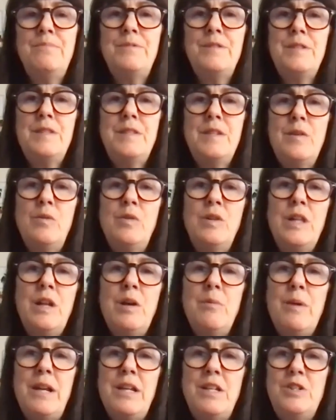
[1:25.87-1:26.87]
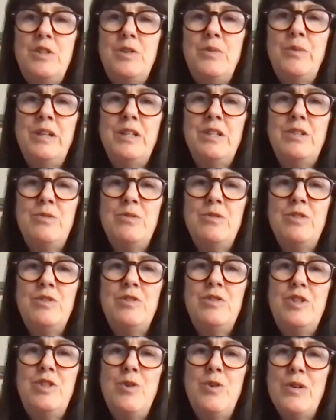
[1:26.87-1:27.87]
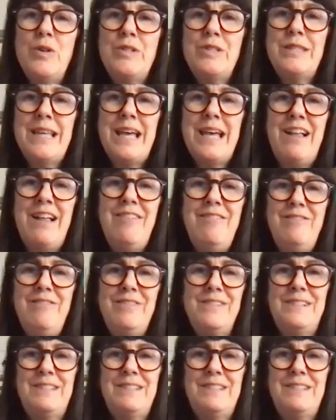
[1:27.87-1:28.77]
So Claire, why don't you introduce yourself?